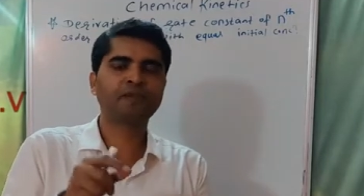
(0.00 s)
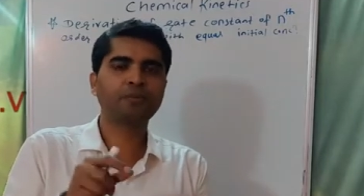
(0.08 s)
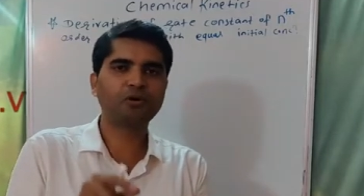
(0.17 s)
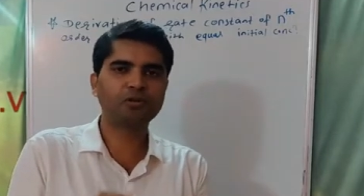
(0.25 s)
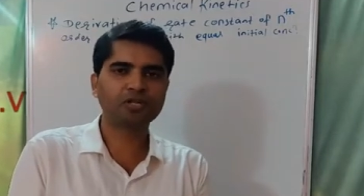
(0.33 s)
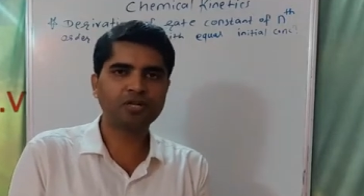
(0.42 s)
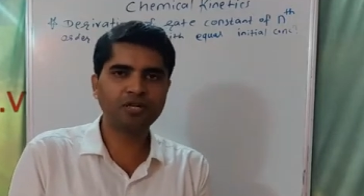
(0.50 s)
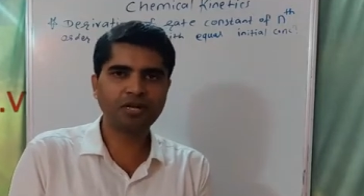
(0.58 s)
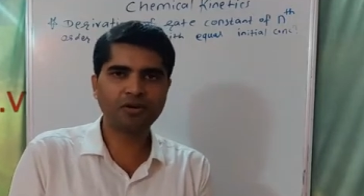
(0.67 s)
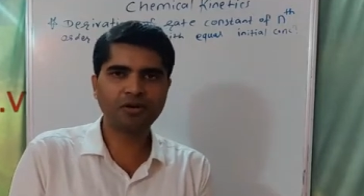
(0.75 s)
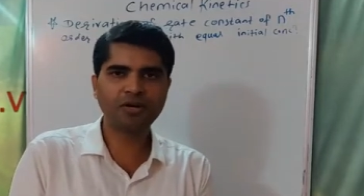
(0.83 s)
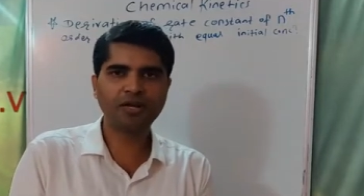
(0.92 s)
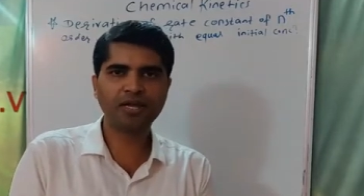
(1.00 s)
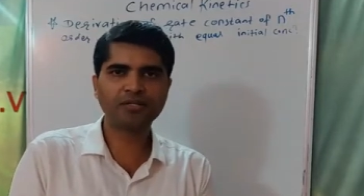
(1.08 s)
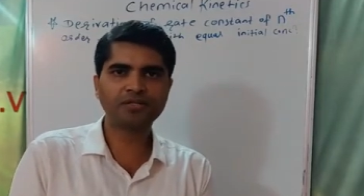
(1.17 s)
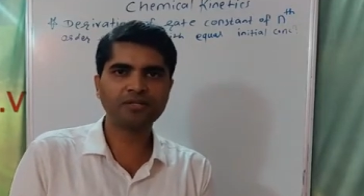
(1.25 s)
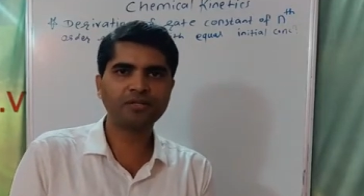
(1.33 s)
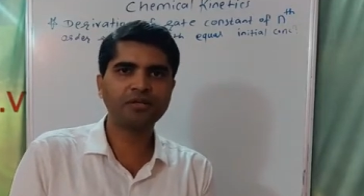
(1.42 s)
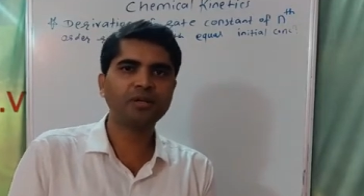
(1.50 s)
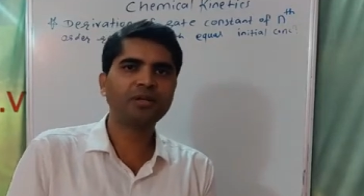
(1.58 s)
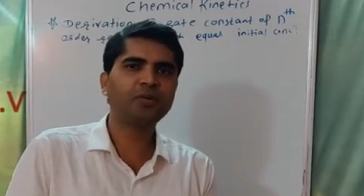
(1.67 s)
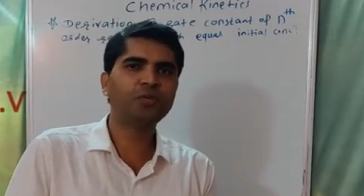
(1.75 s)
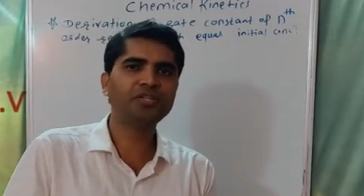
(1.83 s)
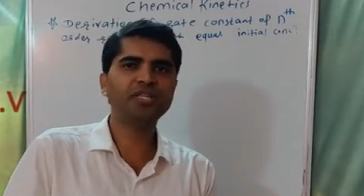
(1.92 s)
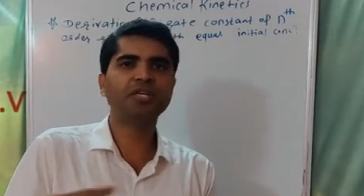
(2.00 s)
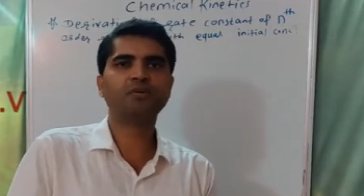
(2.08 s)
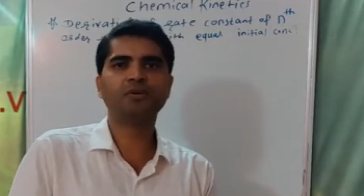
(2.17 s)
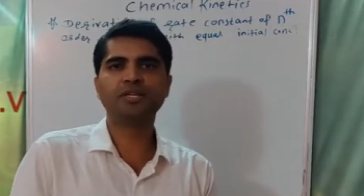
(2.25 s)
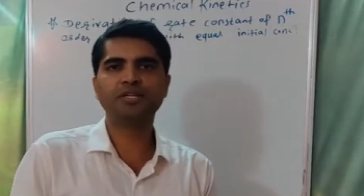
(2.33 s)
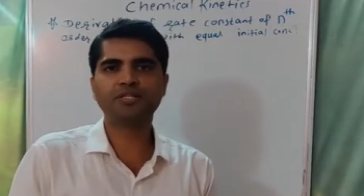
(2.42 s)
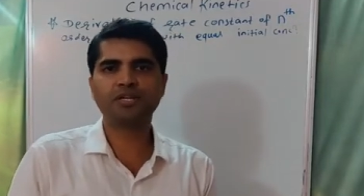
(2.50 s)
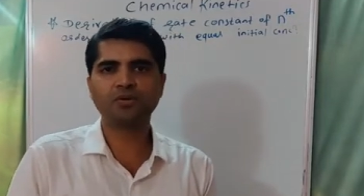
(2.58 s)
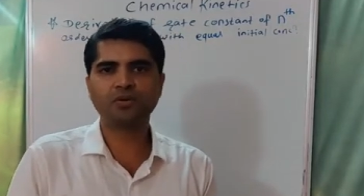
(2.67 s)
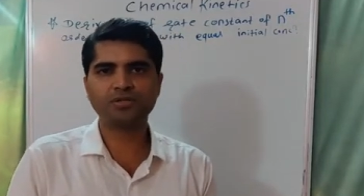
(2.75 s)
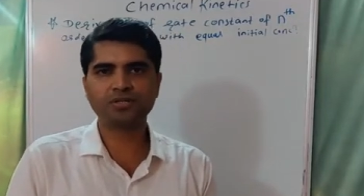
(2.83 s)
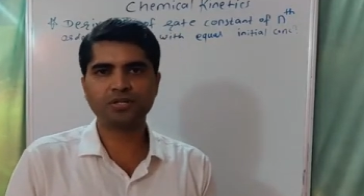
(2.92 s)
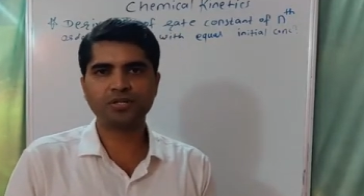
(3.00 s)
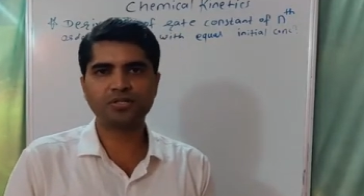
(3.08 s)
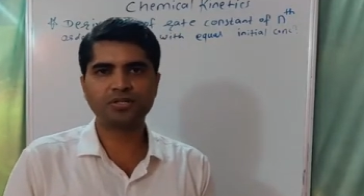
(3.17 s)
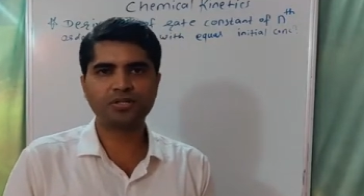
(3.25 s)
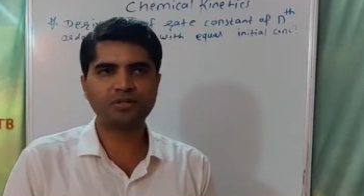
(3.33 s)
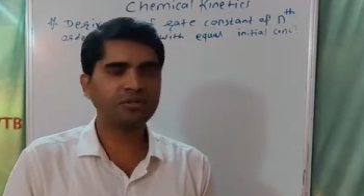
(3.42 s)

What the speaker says: for third order reaction with equal initial concentration.